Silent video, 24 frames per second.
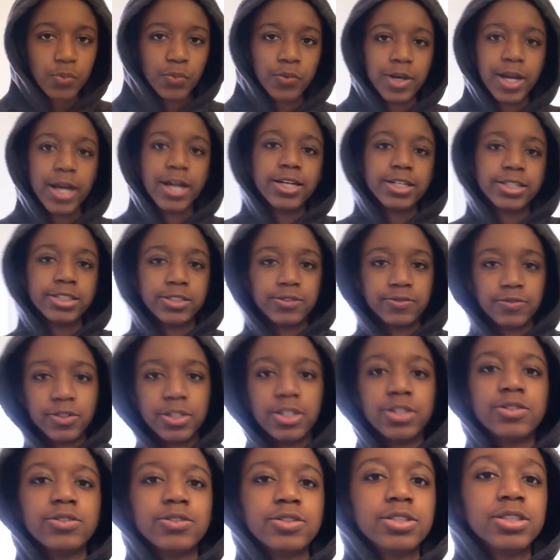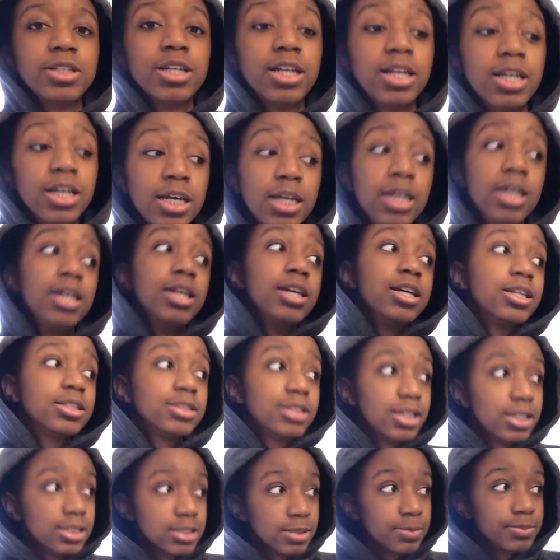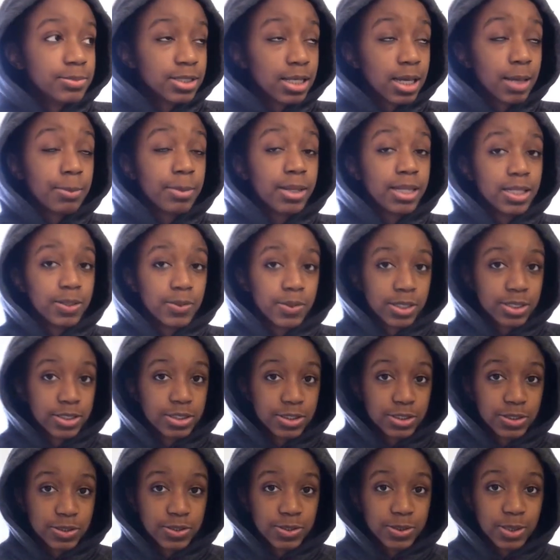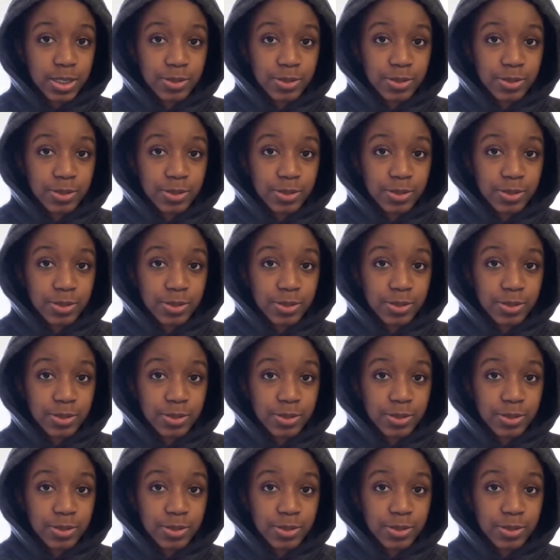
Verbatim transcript: reaction videos, because that is something I really want to do.